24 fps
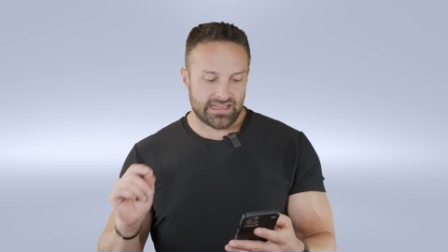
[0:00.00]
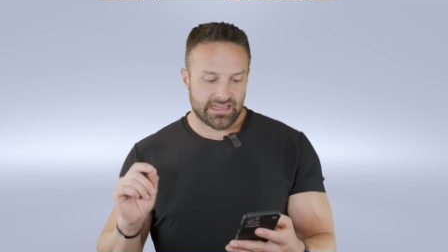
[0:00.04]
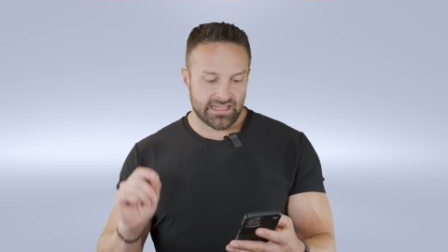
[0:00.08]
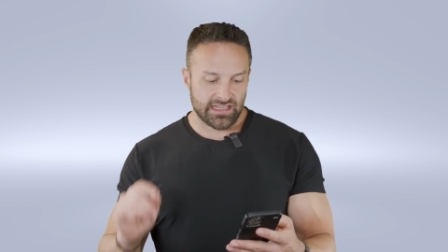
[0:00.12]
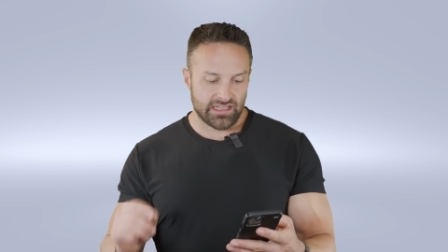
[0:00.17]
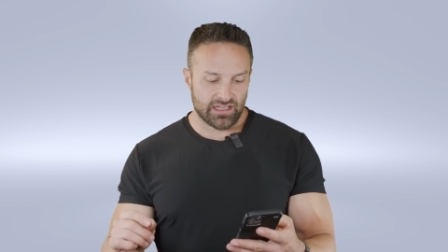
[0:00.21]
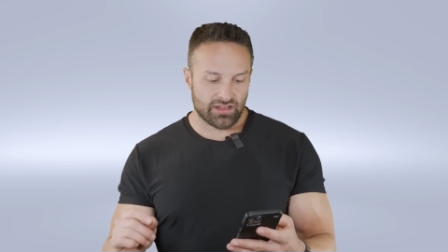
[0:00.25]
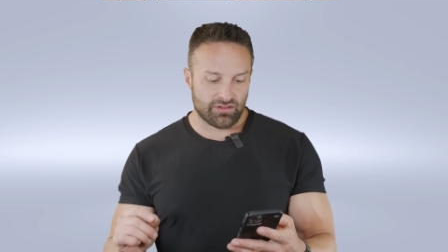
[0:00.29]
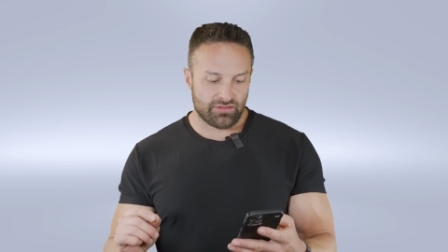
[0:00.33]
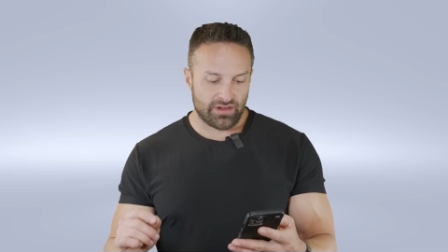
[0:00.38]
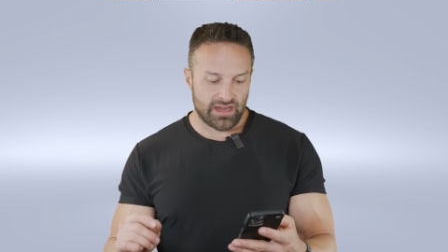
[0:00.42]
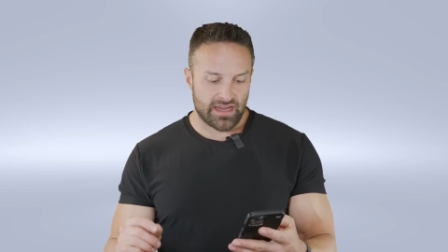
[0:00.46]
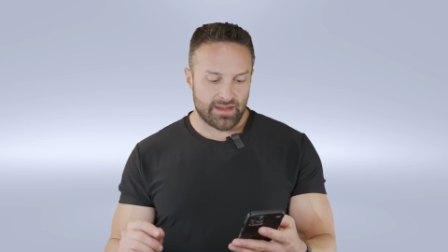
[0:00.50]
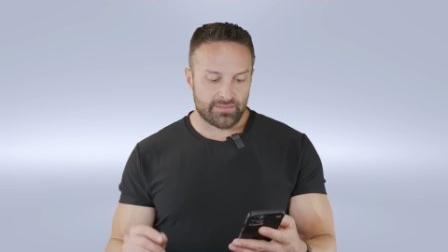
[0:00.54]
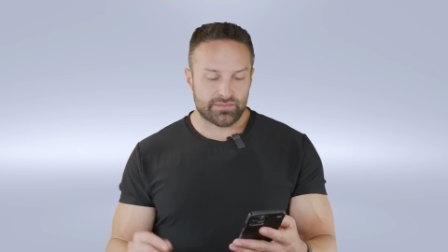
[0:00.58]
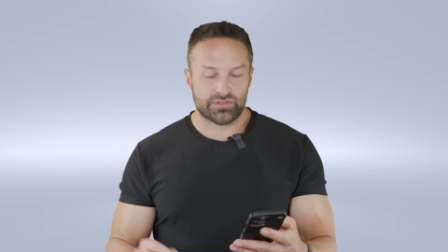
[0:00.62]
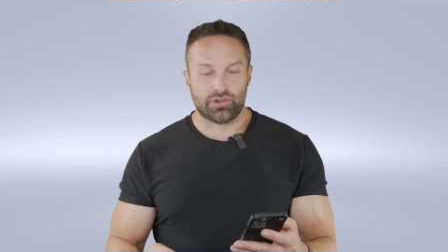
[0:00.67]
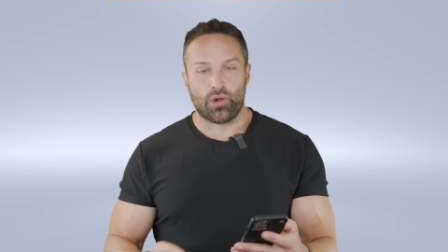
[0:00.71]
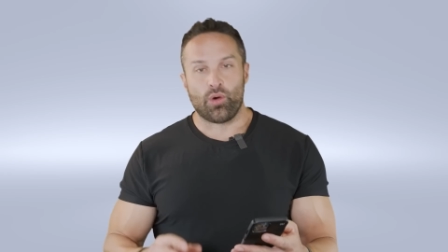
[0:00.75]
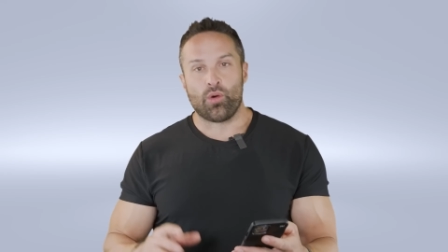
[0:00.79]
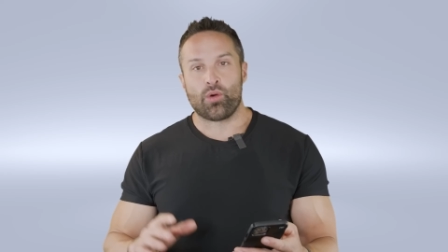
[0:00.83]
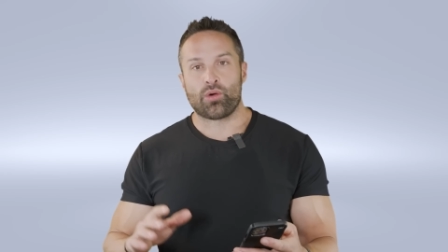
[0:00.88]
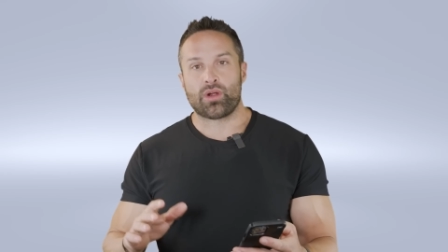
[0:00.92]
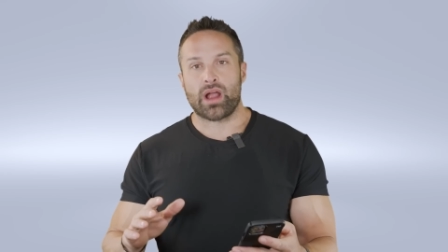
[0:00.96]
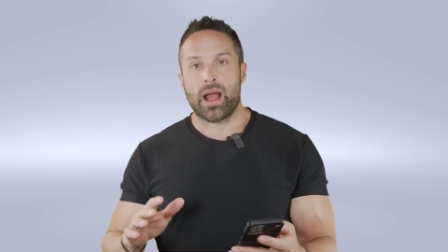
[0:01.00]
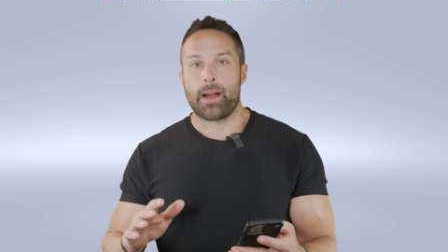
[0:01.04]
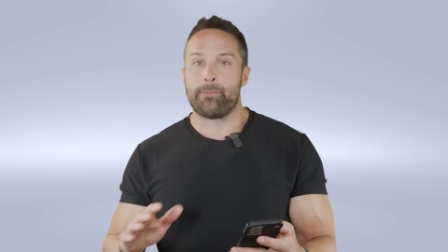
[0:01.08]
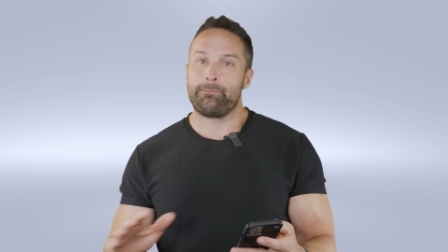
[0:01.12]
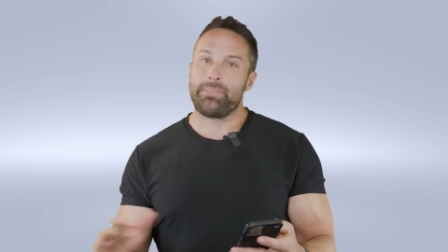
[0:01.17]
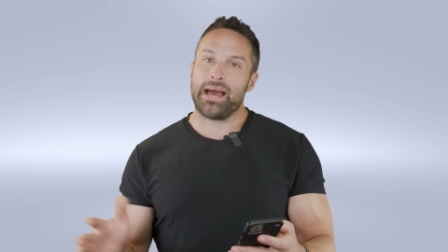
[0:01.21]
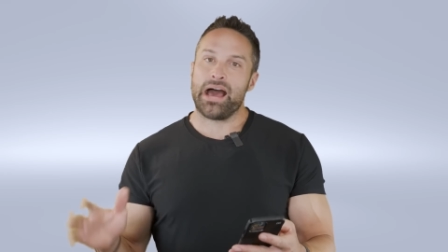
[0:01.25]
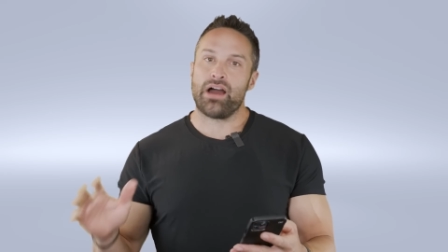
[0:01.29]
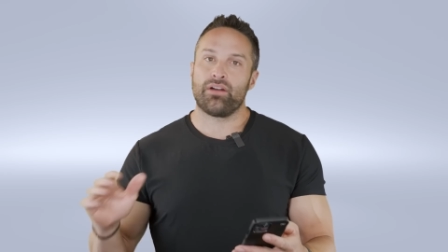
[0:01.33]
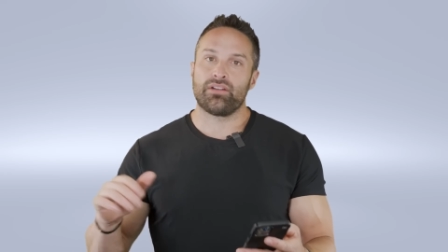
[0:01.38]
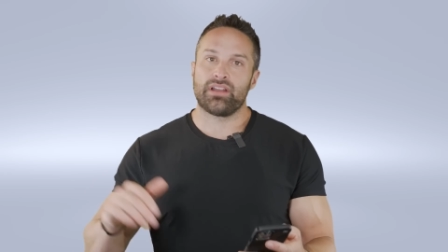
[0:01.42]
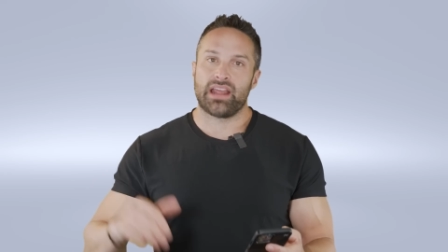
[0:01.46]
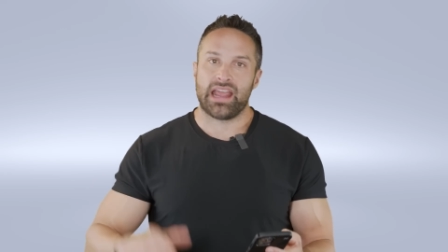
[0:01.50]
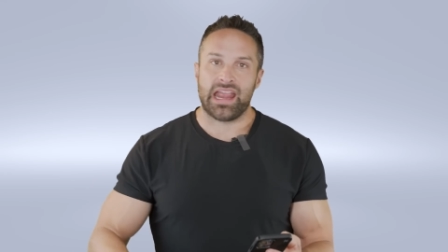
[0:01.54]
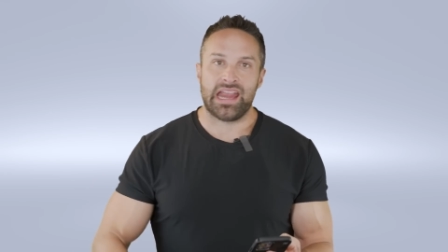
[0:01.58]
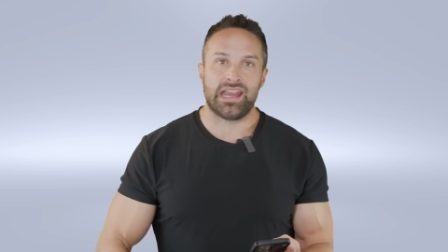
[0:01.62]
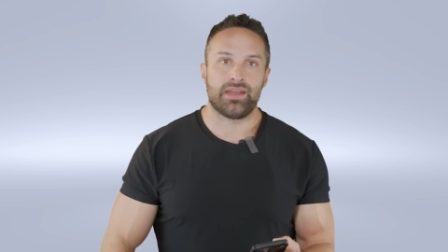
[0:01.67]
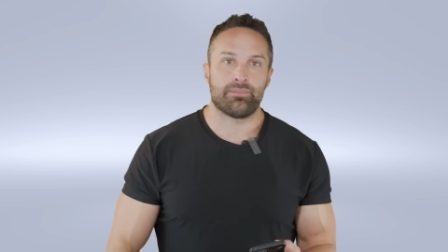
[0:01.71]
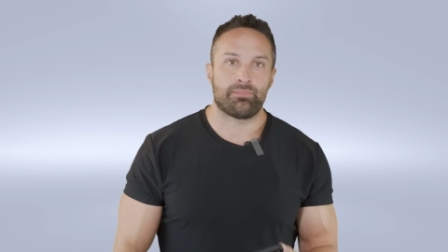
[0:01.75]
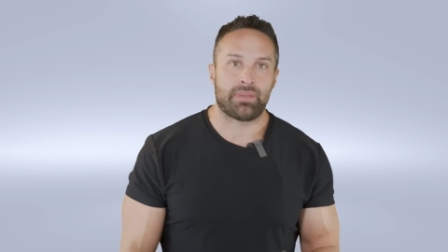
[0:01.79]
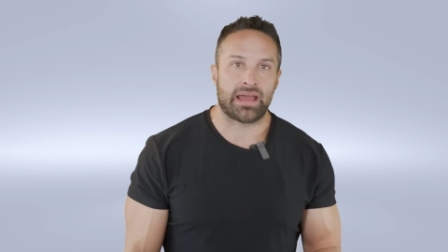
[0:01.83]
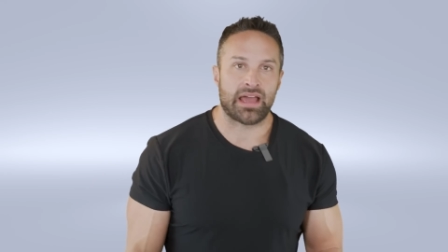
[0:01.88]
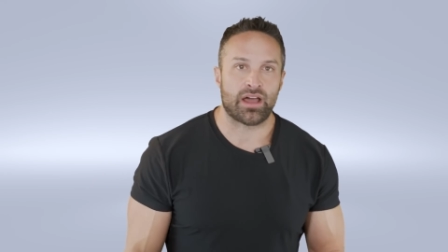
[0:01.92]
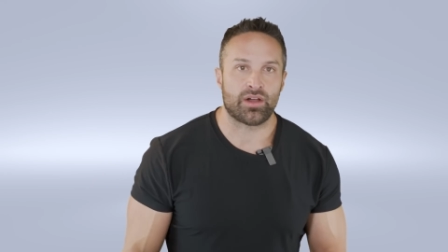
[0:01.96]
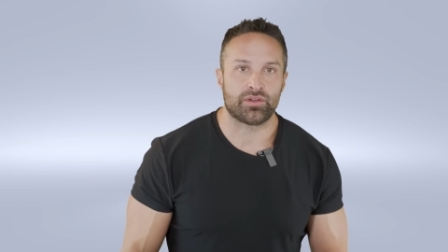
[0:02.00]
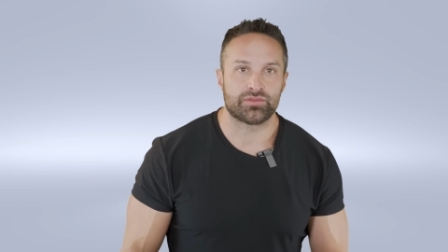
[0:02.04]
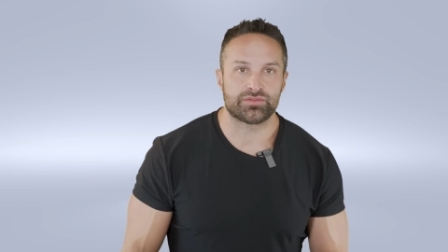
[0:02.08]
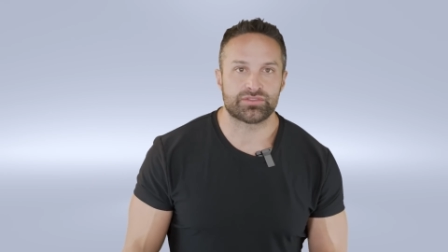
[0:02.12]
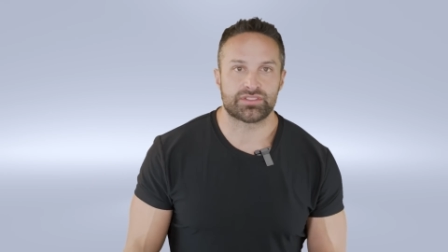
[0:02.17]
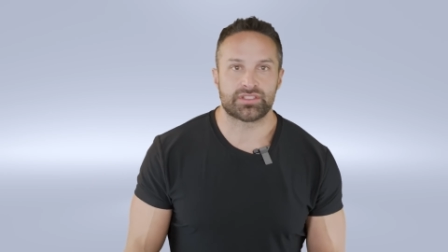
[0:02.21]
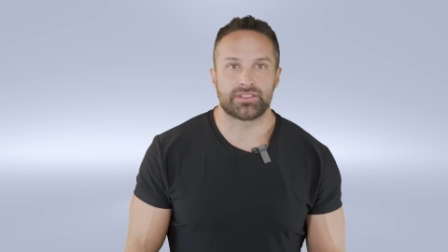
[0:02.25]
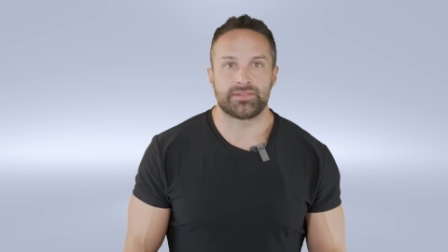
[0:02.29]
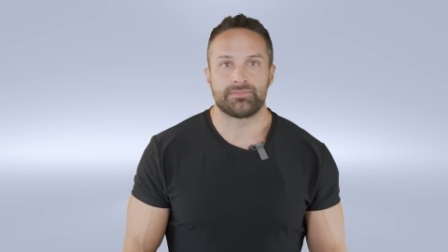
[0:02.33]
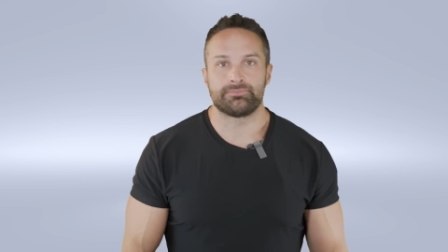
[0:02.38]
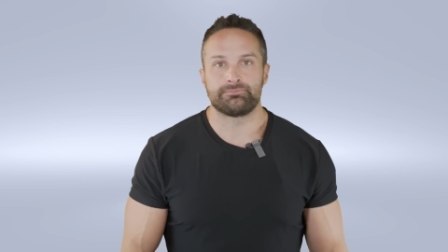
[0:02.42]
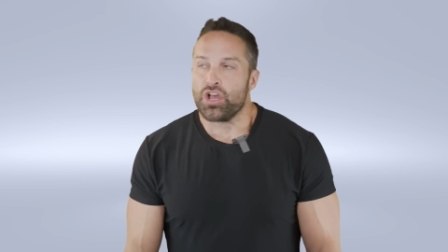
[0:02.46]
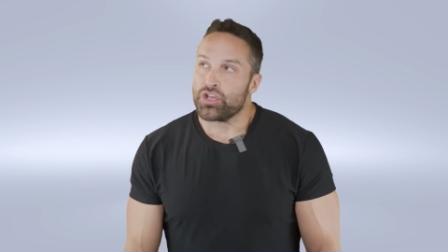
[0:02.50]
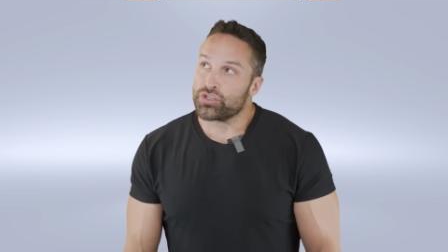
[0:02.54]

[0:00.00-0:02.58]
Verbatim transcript: kilograms or about eight pounds.